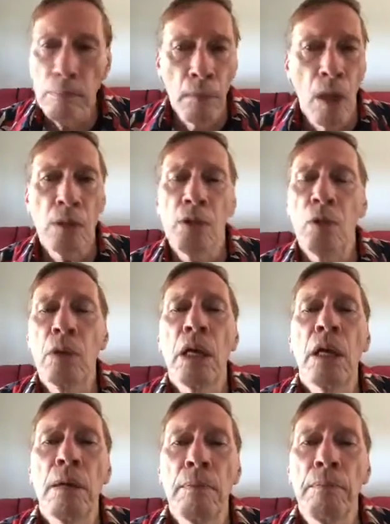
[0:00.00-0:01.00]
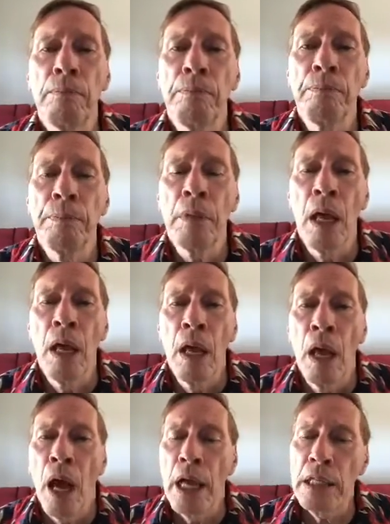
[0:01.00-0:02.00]
I said, Okay.
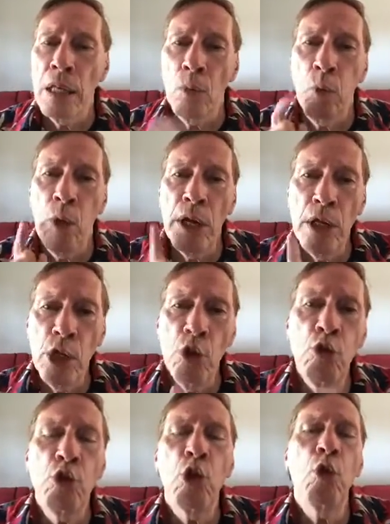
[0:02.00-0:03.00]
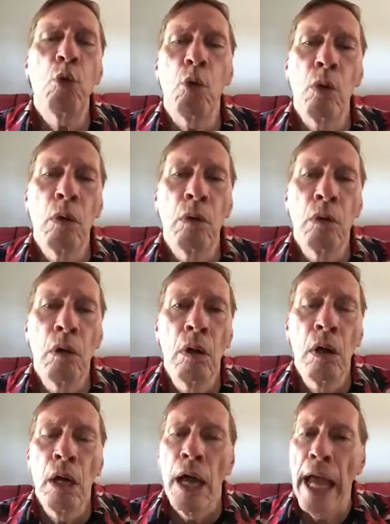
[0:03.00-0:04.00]
I said, When you do,
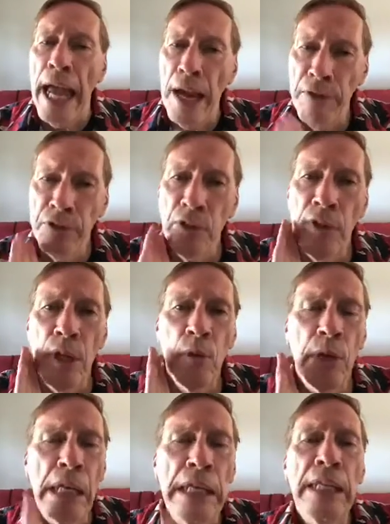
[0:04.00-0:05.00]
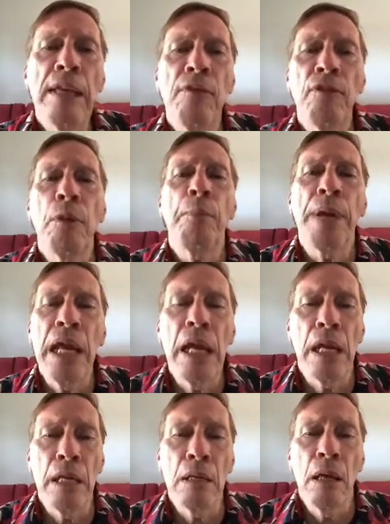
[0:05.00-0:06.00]
after they relieve the
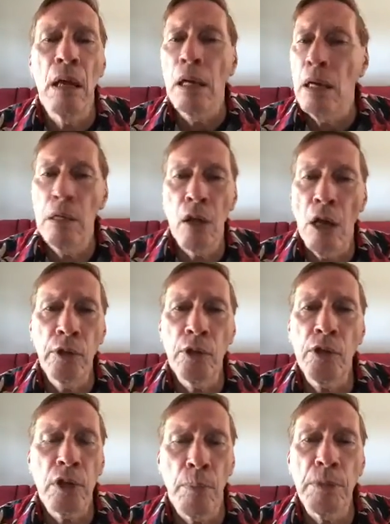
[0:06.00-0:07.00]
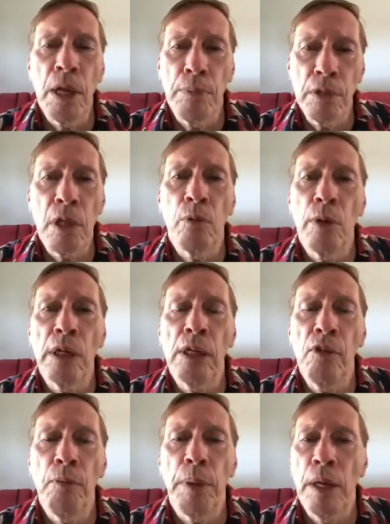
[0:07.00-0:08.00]
pain, and doctors sometimes can
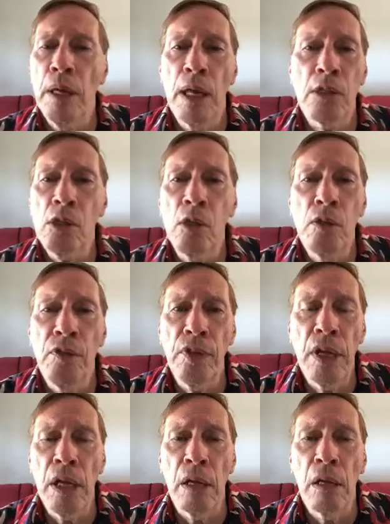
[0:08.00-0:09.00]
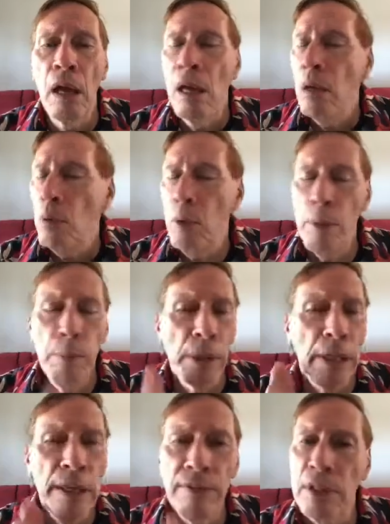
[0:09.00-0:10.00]
relieve pain, that's a good thing. We
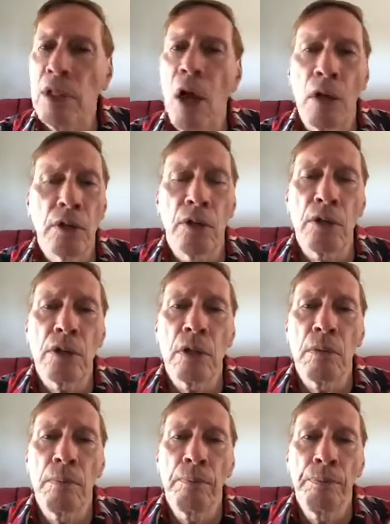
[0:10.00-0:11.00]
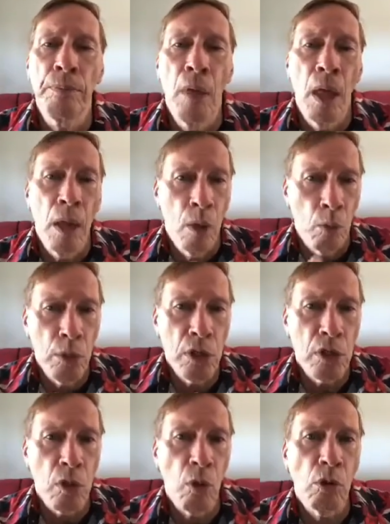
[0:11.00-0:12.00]
believe in doctors. We
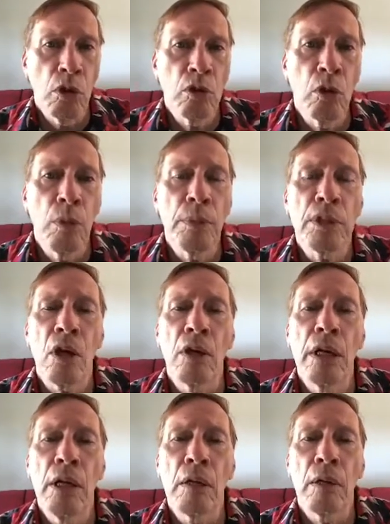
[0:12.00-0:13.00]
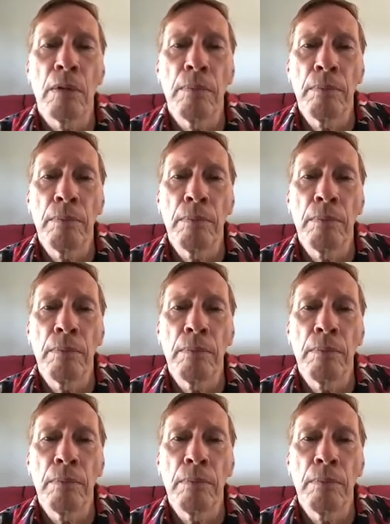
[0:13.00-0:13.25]
just don't look to them as our healer.